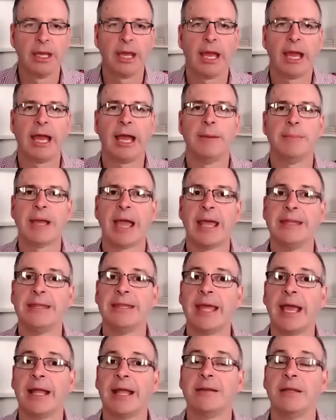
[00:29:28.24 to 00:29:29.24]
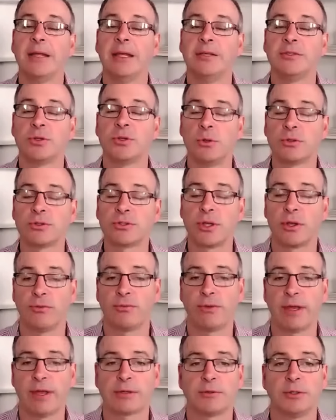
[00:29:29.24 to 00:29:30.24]
And that is also
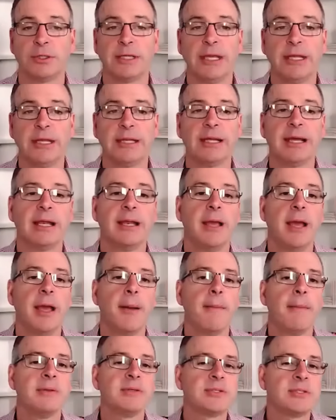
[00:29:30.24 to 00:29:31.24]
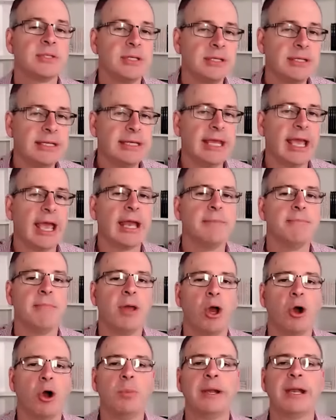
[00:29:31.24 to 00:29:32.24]
factoring in that Sydney and
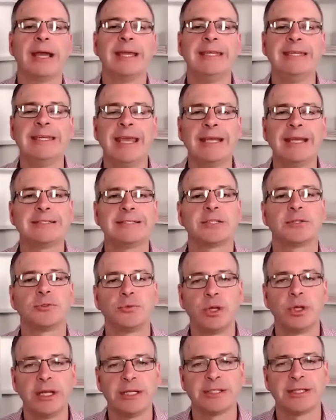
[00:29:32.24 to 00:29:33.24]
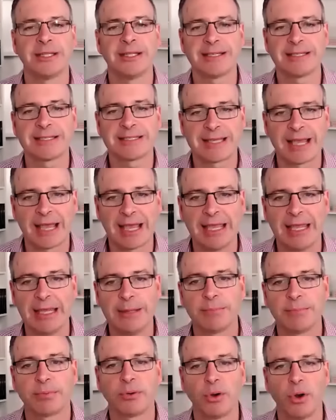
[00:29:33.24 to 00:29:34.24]
Melbourne are yet to reach their
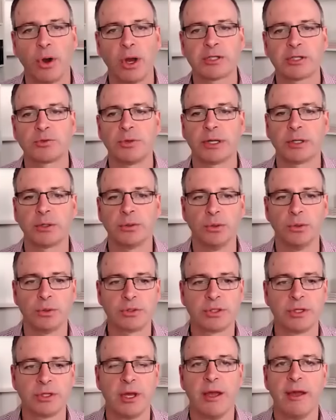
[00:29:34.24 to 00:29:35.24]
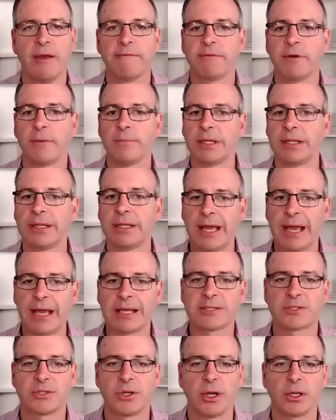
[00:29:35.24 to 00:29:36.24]
same price records from the
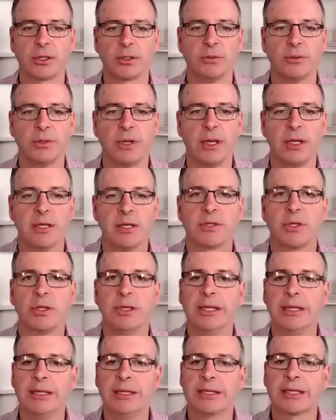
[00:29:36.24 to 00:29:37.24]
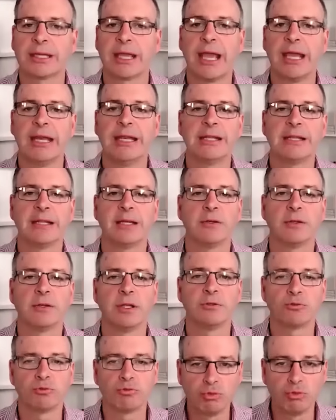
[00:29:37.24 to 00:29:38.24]
last cycle. So indicating that
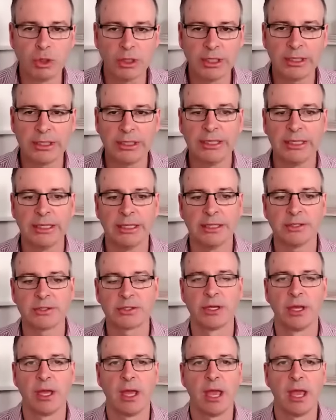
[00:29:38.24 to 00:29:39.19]
this really is